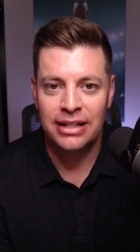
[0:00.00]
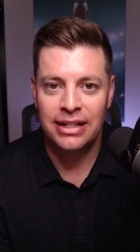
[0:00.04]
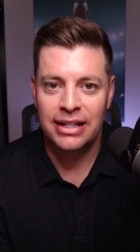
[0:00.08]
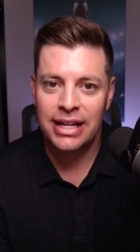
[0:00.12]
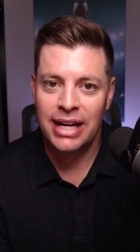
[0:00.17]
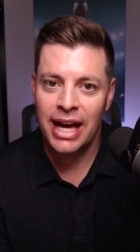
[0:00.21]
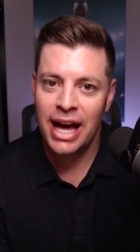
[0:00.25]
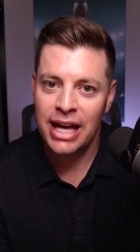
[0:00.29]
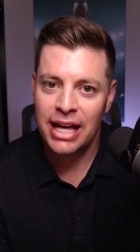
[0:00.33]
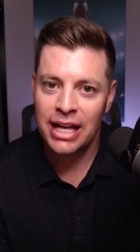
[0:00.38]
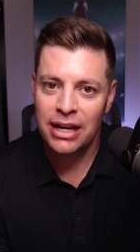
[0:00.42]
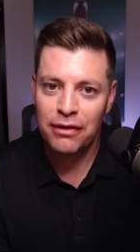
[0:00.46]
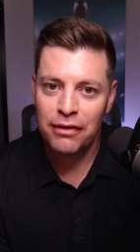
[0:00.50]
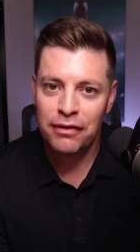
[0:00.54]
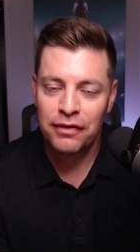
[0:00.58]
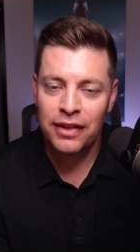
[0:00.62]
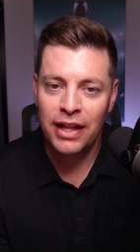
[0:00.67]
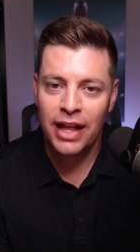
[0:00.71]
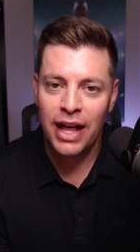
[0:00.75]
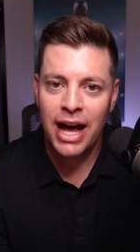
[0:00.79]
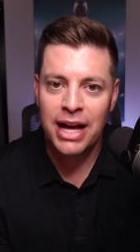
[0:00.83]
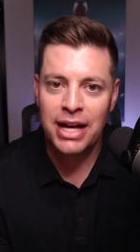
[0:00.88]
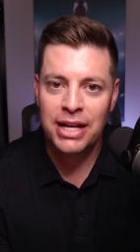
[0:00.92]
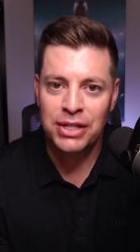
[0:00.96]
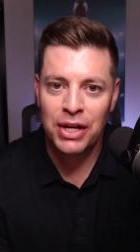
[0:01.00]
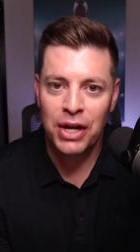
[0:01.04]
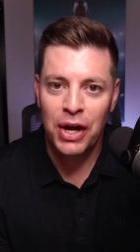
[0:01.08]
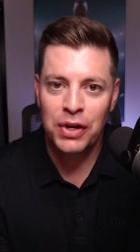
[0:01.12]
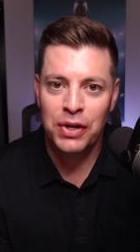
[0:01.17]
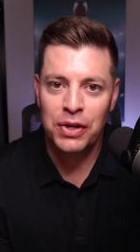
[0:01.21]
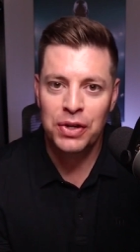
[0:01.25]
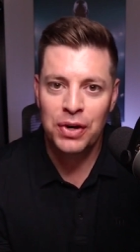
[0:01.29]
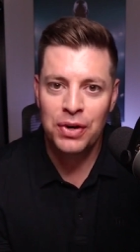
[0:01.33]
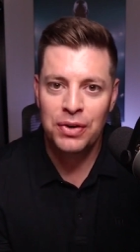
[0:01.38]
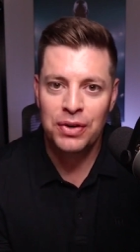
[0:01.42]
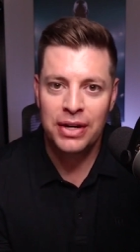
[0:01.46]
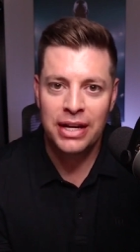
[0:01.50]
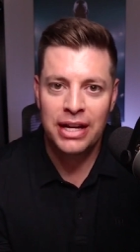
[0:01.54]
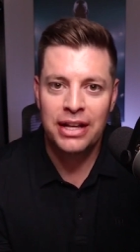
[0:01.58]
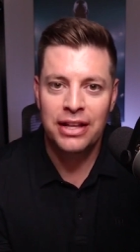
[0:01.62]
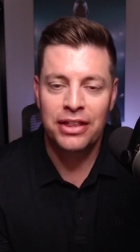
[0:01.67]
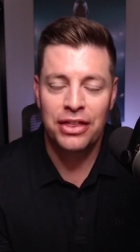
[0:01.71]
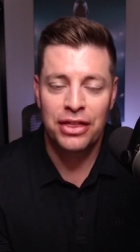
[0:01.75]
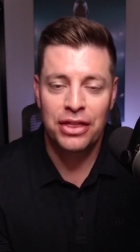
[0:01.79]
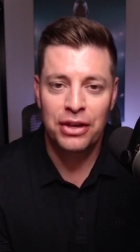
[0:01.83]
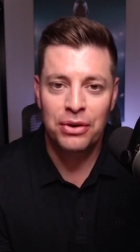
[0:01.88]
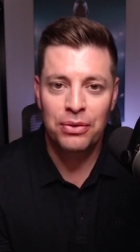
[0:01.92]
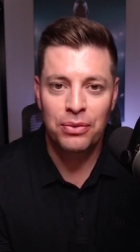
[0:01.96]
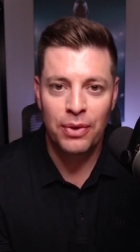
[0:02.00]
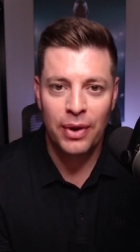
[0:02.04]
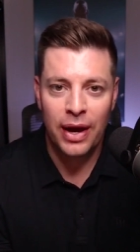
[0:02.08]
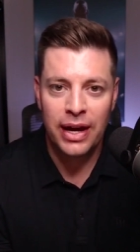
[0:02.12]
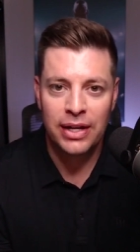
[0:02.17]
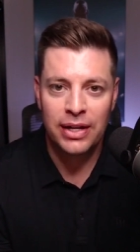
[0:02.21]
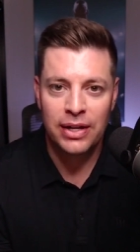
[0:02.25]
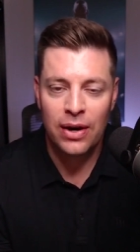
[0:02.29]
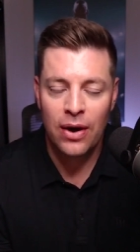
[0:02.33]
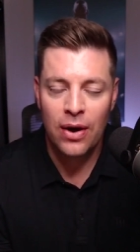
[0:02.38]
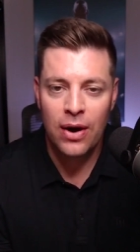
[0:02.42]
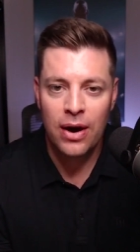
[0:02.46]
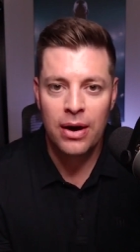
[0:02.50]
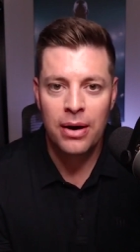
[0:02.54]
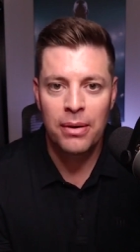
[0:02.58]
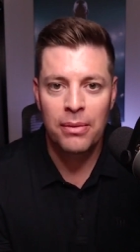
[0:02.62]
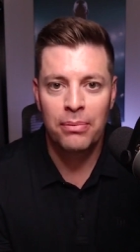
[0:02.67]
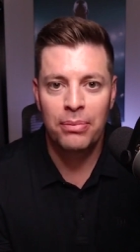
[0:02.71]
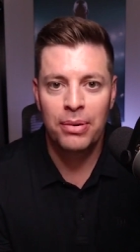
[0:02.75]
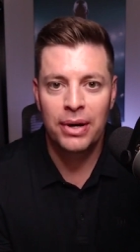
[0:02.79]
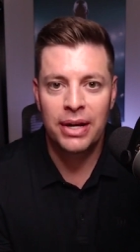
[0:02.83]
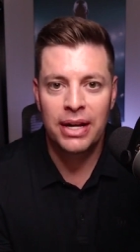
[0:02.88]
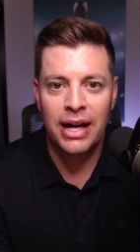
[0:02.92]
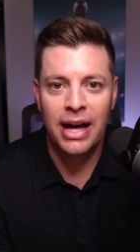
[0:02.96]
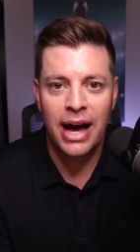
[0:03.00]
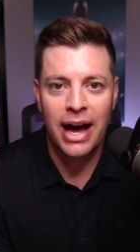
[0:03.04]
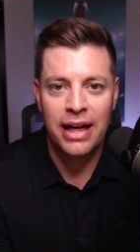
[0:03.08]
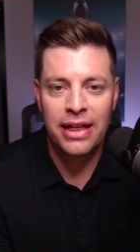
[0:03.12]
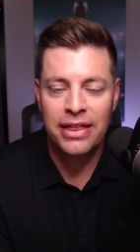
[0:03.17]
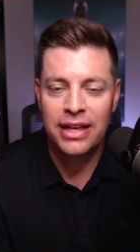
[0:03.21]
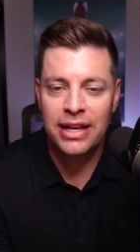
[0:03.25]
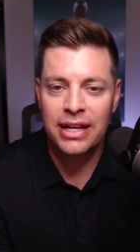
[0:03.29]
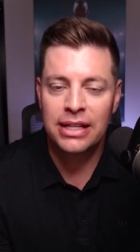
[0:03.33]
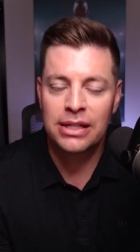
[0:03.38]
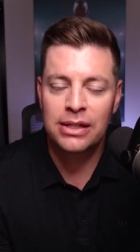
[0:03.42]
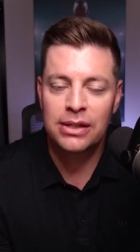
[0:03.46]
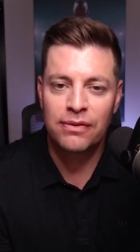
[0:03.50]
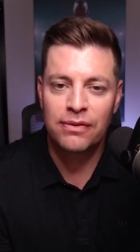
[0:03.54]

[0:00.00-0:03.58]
kind of flies underneath the radar, but I think it's